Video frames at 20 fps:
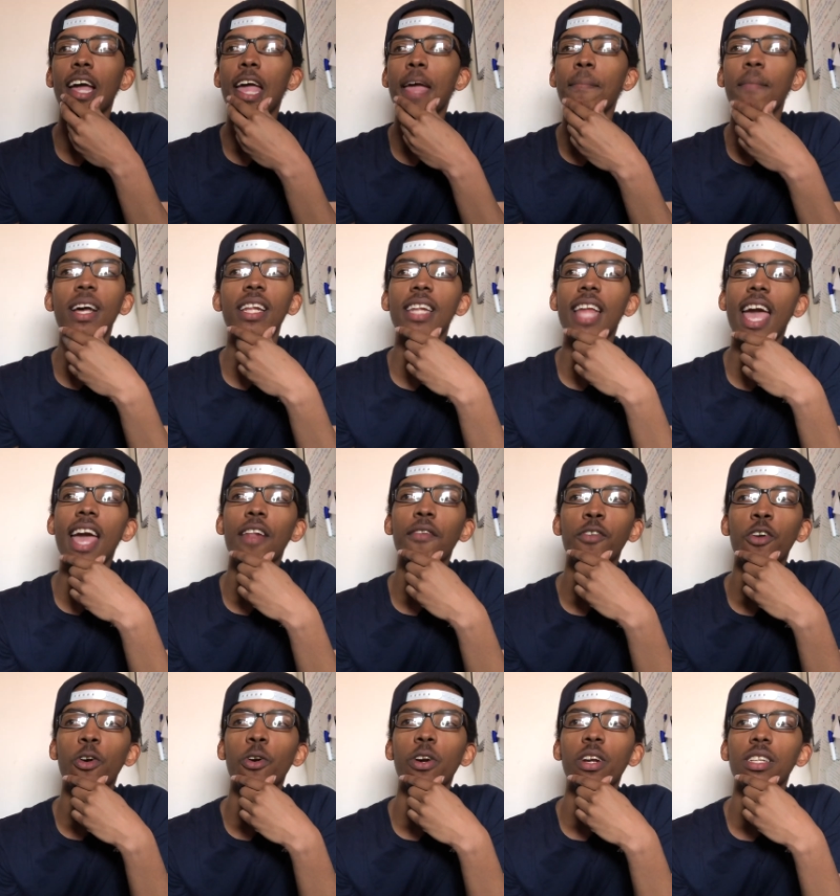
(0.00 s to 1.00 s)
And my dad,
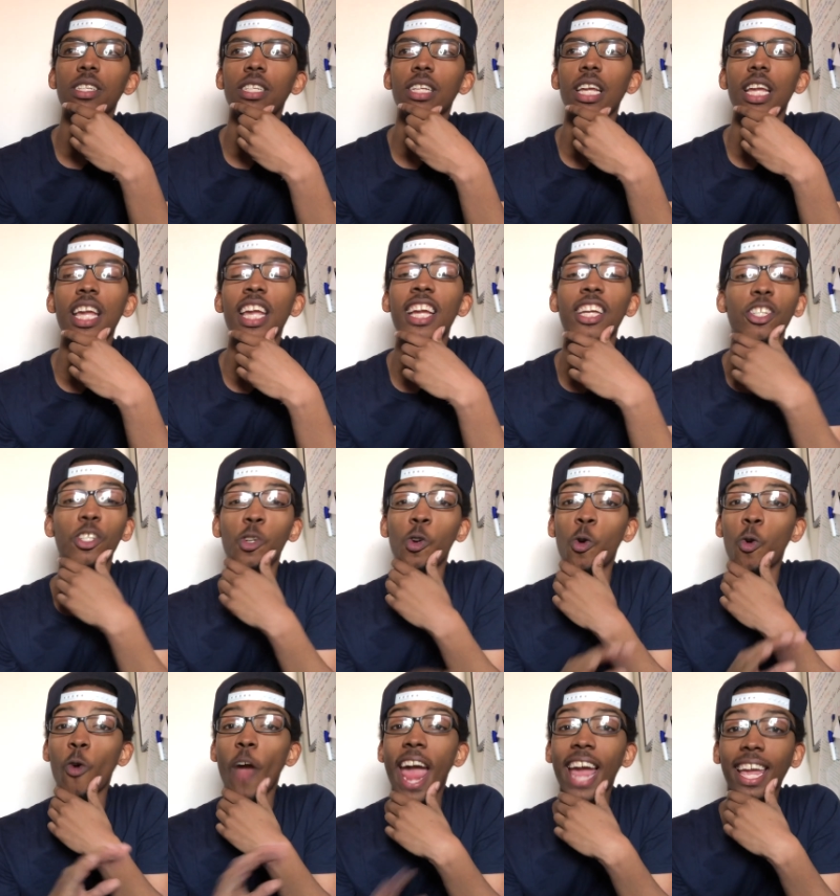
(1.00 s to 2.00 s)
of course, he is
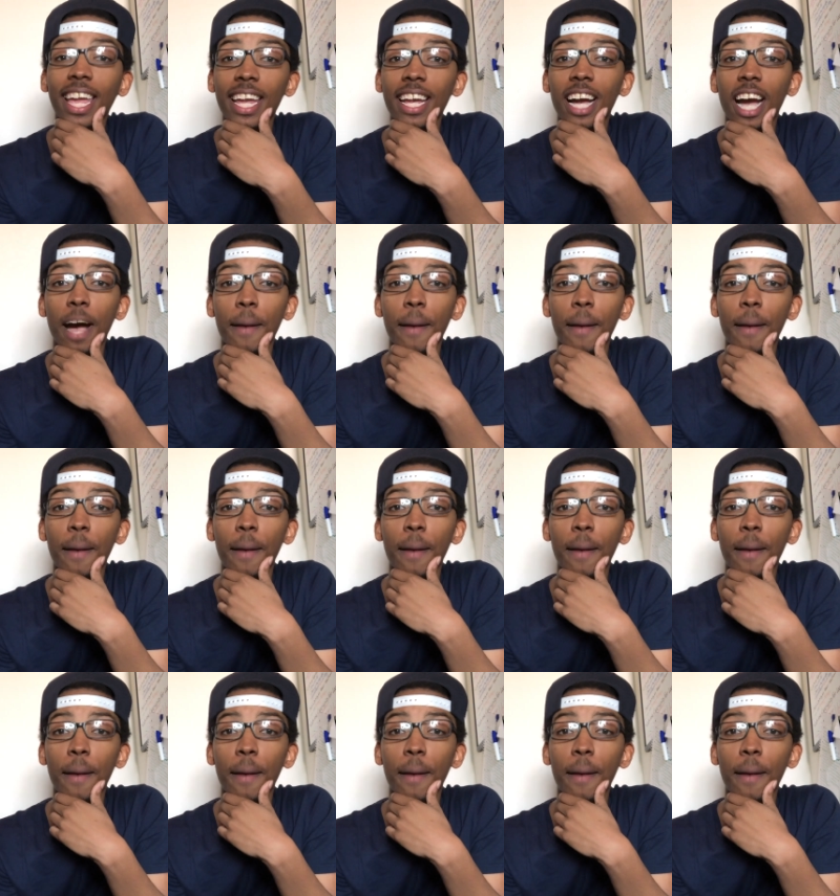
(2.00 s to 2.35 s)
cracking